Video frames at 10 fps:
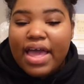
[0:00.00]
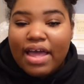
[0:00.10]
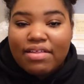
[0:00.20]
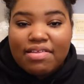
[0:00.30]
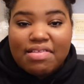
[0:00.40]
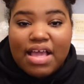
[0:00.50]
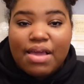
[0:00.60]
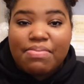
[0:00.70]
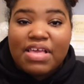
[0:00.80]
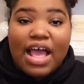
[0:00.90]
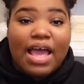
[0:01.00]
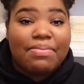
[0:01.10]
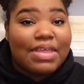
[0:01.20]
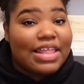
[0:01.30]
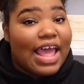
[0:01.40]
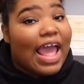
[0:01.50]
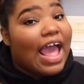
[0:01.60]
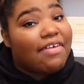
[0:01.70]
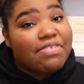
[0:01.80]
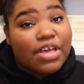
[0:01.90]
At the same time, did they
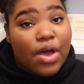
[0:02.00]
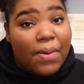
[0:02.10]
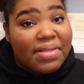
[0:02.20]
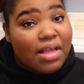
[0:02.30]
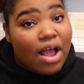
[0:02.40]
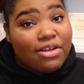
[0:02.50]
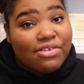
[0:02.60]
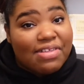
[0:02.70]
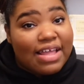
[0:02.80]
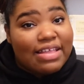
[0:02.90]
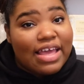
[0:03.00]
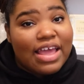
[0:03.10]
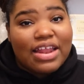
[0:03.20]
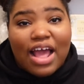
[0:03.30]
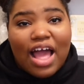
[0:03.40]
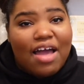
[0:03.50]
have to go as hard as they did?